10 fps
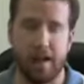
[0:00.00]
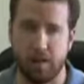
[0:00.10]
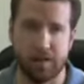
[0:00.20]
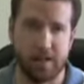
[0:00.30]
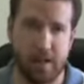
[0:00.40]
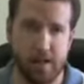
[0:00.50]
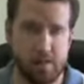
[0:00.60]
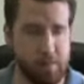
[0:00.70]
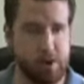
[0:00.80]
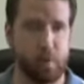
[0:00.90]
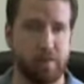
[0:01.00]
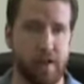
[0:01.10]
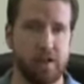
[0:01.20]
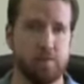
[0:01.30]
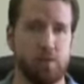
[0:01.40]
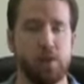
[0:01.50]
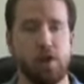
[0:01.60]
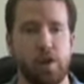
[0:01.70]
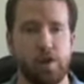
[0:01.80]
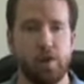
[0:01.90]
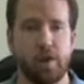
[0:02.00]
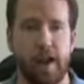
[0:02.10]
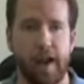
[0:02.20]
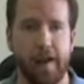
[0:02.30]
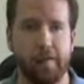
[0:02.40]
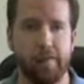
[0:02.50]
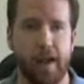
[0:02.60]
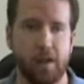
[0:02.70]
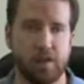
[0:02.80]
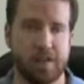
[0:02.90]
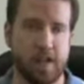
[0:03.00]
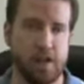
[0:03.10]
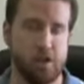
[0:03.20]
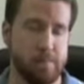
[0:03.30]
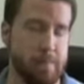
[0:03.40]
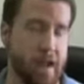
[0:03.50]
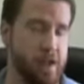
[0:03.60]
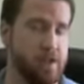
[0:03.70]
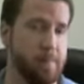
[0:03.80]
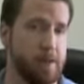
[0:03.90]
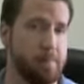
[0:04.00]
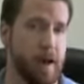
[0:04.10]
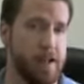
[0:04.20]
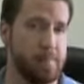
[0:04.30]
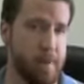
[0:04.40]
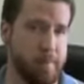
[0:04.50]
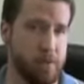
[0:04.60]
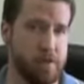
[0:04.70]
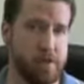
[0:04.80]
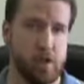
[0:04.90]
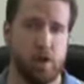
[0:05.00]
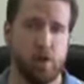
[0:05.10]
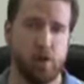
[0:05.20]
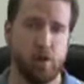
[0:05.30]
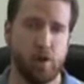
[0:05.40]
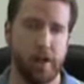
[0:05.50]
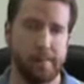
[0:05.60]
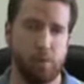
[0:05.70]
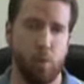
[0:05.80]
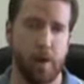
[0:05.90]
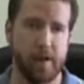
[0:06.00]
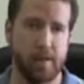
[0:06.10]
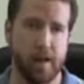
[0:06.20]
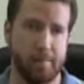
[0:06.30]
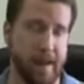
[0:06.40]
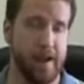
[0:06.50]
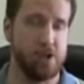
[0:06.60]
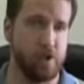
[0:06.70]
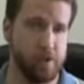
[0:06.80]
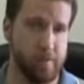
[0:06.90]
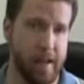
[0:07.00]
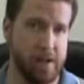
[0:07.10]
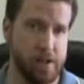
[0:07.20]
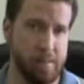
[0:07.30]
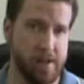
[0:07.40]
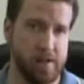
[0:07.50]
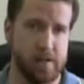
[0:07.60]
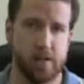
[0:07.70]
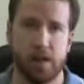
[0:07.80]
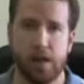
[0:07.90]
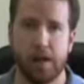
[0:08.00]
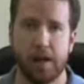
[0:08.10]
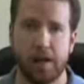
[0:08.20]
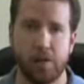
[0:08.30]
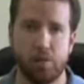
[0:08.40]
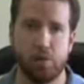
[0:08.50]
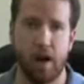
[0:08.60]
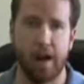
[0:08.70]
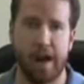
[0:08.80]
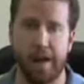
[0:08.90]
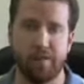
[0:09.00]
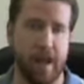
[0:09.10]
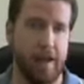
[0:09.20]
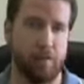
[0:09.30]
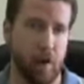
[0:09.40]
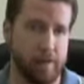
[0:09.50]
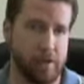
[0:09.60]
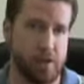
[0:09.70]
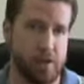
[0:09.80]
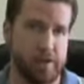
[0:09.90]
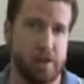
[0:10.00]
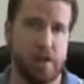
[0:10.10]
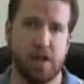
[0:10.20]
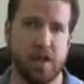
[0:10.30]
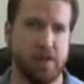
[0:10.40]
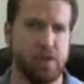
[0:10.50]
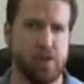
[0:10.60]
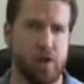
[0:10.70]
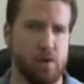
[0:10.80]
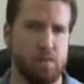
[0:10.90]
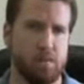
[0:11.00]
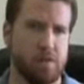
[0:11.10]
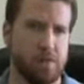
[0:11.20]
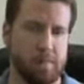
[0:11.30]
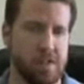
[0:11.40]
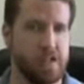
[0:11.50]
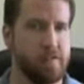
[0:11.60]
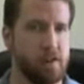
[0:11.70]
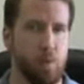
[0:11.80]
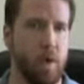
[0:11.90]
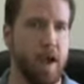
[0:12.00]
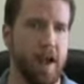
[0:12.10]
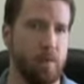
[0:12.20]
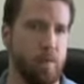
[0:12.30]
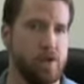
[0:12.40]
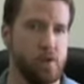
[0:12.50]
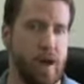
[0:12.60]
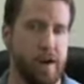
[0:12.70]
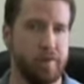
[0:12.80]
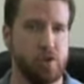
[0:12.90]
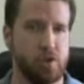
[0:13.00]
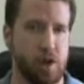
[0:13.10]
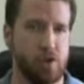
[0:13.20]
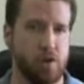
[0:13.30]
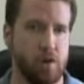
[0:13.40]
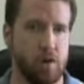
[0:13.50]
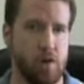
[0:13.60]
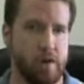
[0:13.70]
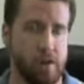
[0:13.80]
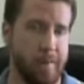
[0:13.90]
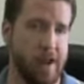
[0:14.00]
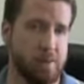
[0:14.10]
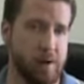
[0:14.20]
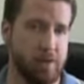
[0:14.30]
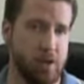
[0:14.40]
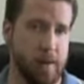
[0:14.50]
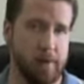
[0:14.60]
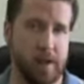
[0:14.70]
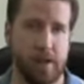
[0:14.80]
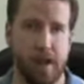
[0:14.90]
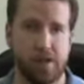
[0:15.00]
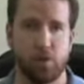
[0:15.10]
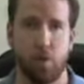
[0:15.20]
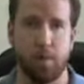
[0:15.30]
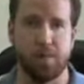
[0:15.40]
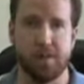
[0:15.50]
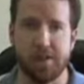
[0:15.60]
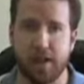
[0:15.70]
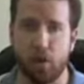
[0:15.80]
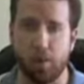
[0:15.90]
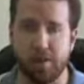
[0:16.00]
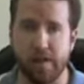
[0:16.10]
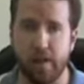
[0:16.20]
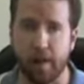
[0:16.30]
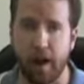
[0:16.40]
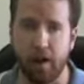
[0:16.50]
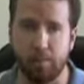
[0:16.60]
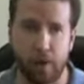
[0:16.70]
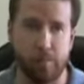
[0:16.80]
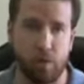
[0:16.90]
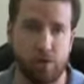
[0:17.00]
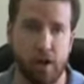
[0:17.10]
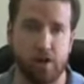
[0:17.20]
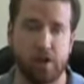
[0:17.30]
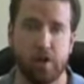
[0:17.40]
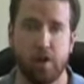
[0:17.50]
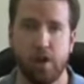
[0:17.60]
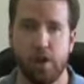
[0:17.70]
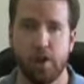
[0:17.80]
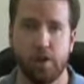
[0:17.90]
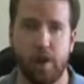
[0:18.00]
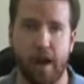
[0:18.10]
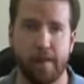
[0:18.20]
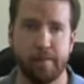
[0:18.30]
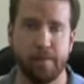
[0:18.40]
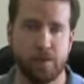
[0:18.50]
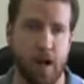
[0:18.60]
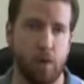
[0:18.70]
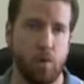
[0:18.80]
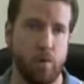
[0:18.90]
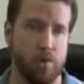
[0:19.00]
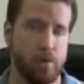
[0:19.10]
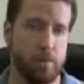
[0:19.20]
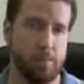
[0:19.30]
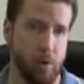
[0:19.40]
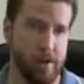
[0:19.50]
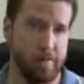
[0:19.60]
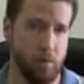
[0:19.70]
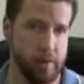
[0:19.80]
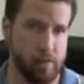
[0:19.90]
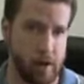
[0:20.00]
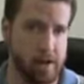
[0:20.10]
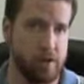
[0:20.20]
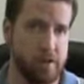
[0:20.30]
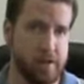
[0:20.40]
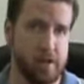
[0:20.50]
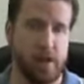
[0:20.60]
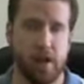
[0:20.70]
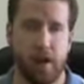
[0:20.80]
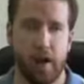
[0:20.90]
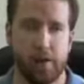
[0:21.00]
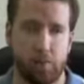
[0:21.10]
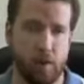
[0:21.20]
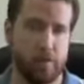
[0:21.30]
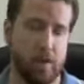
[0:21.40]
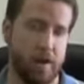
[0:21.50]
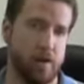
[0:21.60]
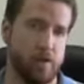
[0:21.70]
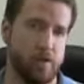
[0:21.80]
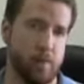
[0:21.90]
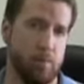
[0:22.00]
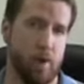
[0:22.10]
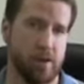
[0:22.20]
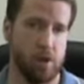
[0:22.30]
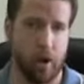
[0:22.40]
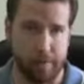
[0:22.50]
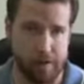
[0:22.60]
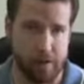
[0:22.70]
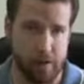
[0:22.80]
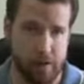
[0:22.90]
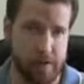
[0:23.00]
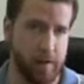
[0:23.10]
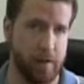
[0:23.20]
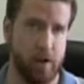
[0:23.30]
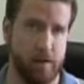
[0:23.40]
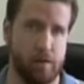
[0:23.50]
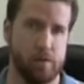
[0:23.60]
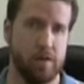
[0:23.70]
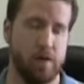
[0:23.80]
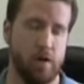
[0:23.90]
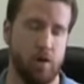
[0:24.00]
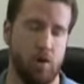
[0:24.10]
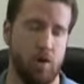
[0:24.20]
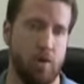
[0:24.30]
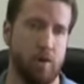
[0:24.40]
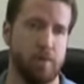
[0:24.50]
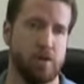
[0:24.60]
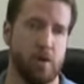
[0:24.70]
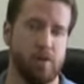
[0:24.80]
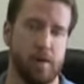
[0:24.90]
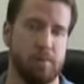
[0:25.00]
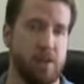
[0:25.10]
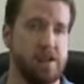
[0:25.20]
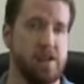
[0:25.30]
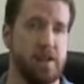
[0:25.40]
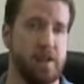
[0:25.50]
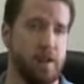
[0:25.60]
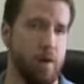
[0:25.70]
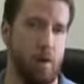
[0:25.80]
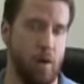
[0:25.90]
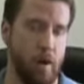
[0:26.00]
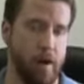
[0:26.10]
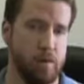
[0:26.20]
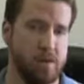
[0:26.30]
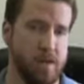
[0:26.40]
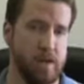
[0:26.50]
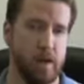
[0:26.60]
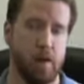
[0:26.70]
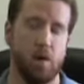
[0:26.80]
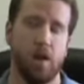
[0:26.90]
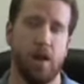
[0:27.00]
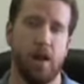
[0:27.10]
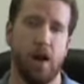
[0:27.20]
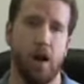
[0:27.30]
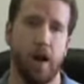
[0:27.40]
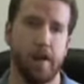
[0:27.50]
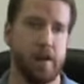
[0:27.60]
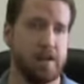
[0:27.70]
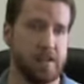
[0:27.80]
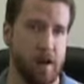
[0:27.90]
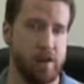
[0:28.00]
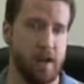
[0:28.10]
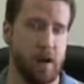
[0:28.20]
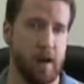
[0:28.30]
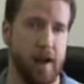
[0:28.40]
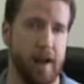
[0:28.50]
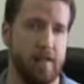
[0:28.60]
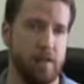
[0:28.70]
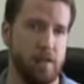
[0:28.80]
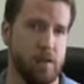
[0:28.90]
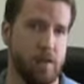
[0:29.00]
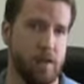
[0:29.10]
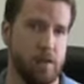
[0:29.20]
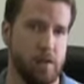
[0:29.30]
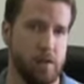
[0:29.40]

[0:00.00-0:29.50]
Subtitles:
LLC is much more flexible. You can have the LLC just managed simply by its members. You can appoint a manager to manage the business. You do not have to have officers. There's no specific way in which you have to structure the management of your company. S corps and C corps, on the other hand, much more structured. You have stockholders who appoint a board of directors. The board of directors appoints officers. Usually, almost always, you need a president and/or CEO, and you need a secretary, and the